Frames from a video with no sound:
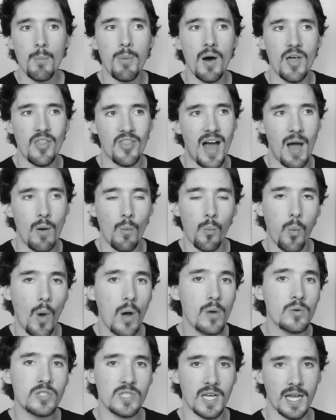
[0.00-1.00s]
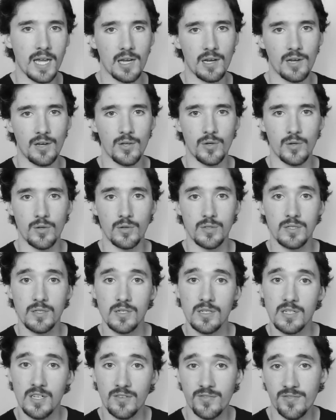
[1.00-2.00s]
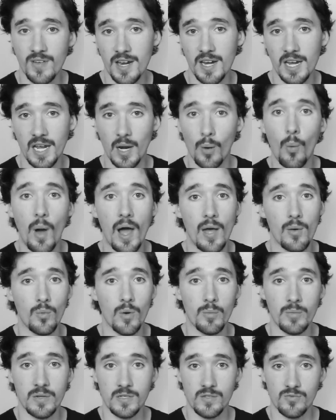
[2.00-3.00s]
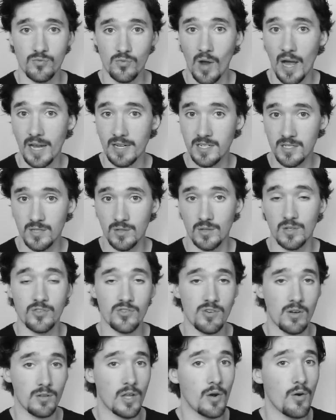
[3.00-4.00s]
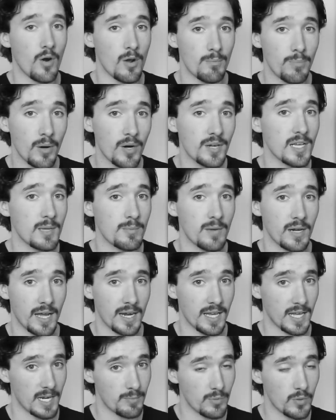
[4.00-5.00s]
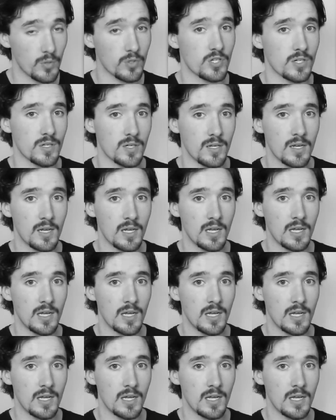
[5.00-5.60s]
but that won't include defending a white woman's right to control her own body by getting an abortion.